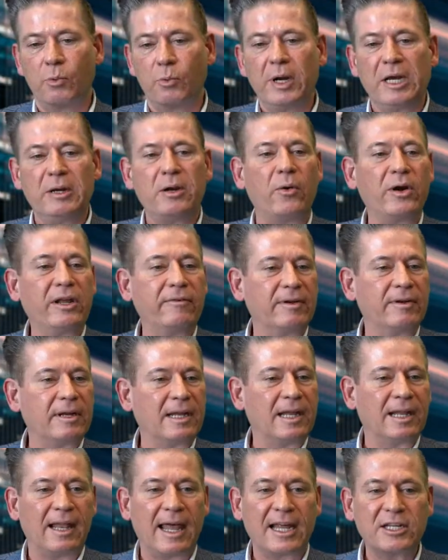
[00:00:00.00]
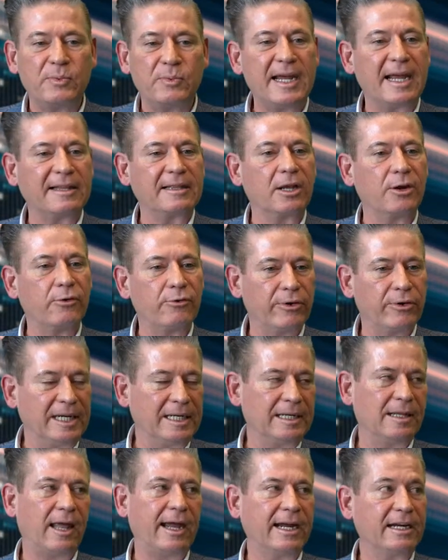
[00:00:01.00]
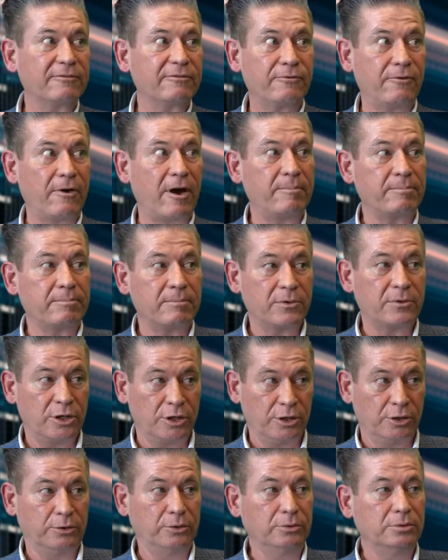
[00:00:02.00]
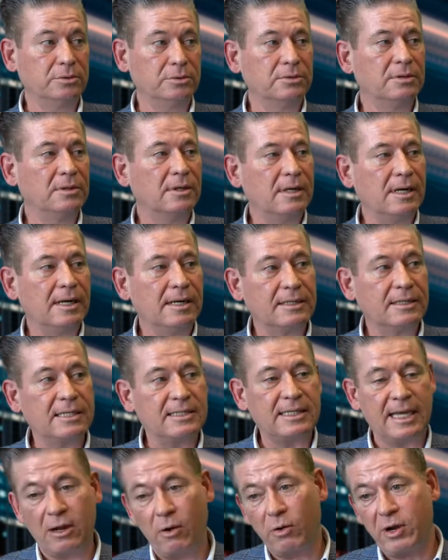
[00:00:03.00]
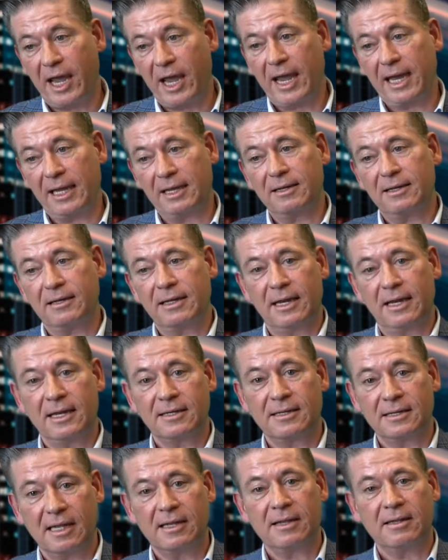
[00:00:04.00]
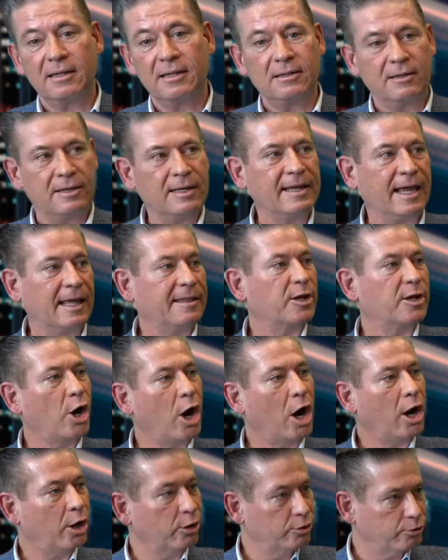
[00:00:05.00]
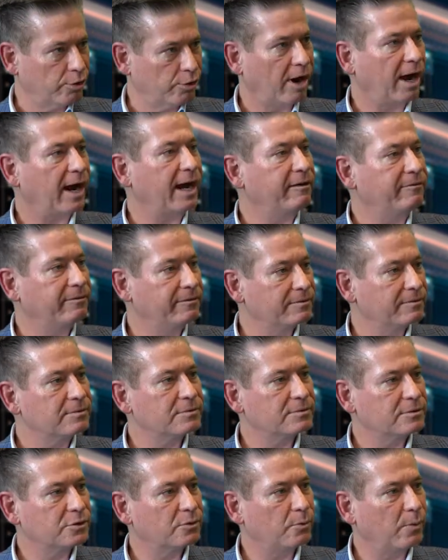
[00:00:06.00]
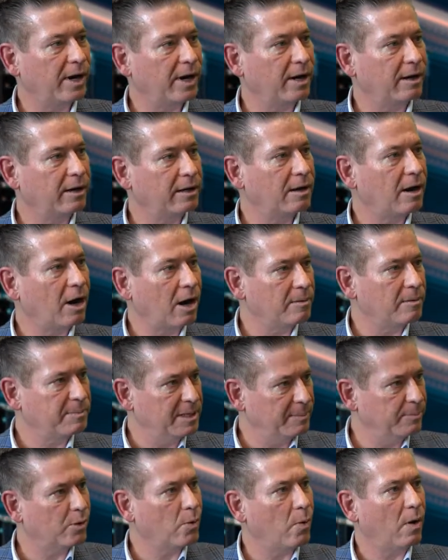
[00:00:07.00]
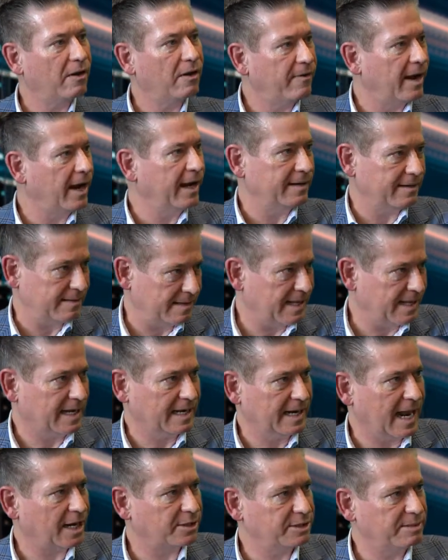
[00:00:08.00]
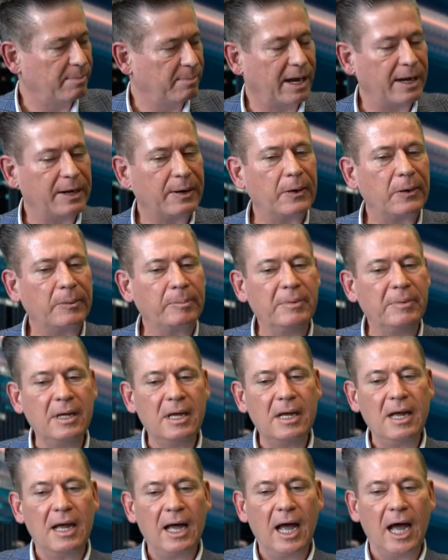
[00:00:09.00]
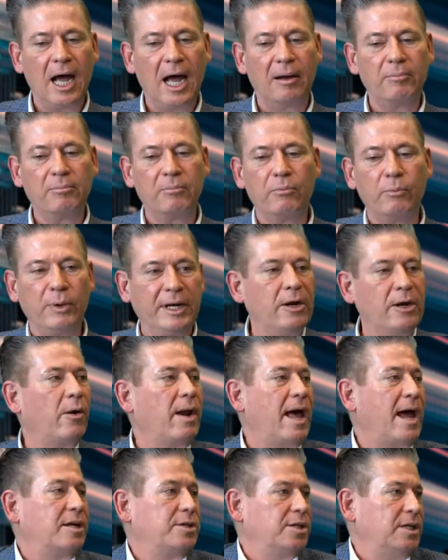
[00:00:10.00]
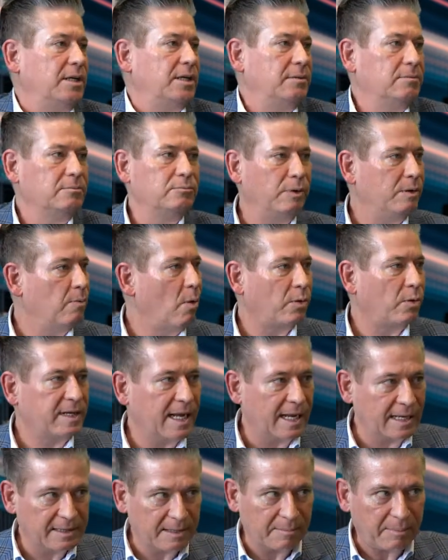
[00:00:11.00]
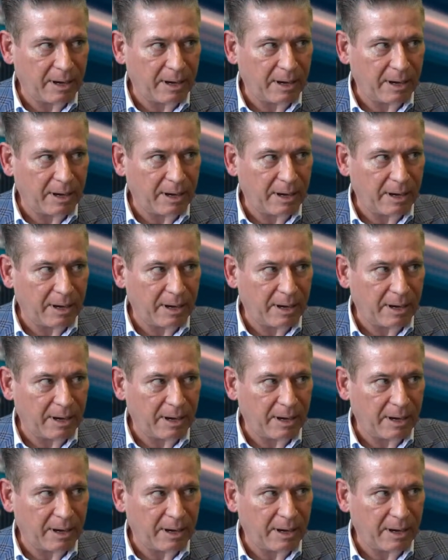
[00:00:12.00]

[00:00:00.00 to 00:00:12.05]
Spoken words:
we don't even, unless we get the green light from you to say, okay, you can get in the car and drive to where our people qualify and they can actually buy a home, we won't take the